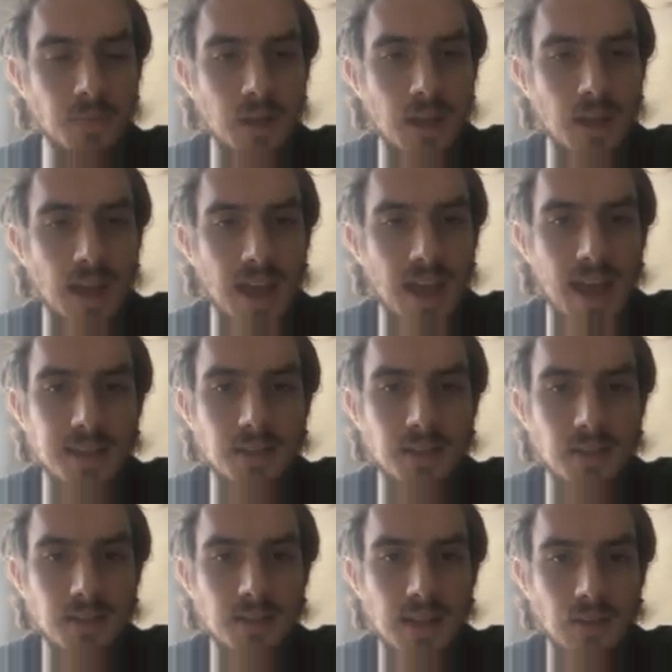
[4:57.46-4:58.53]
As it does
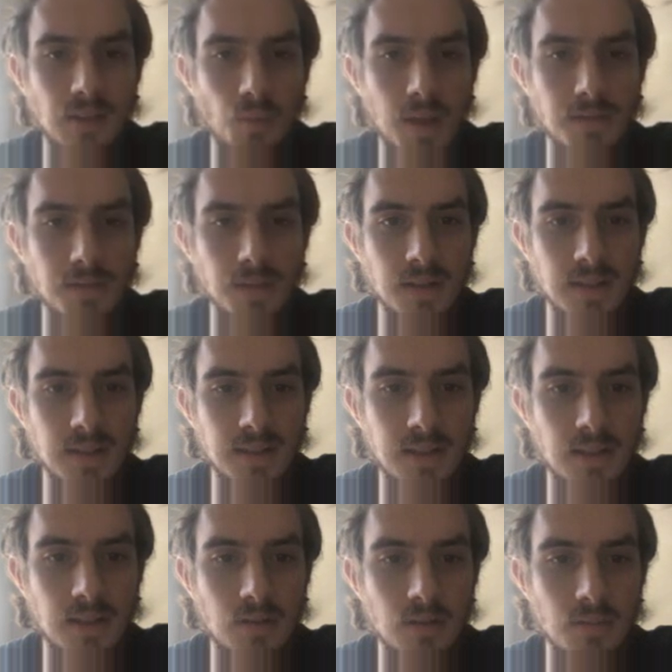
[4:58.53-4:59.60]
that, the wave is going to
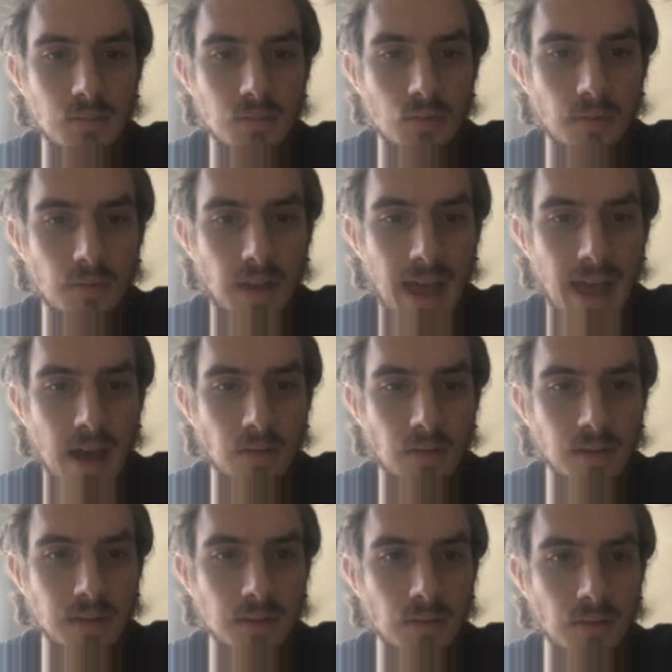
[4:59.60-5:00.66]
continue to move out. And
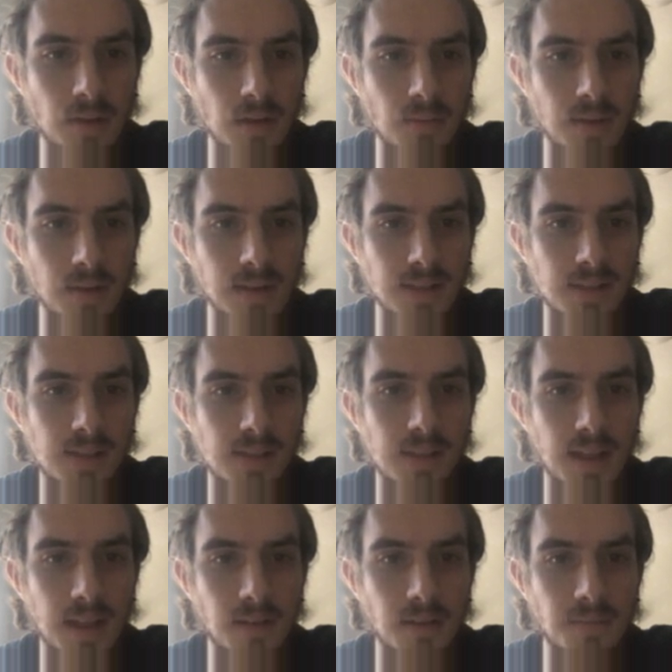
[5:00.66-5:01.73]
so here we can see
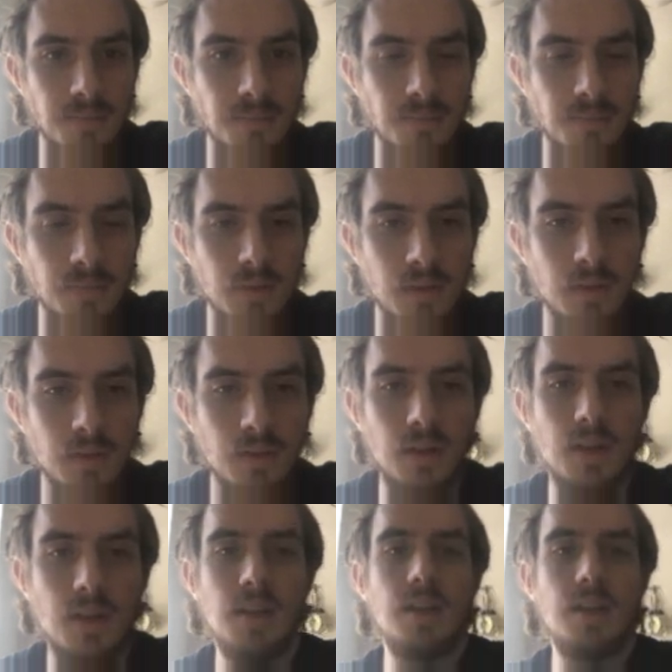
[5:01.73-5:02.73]
that, right?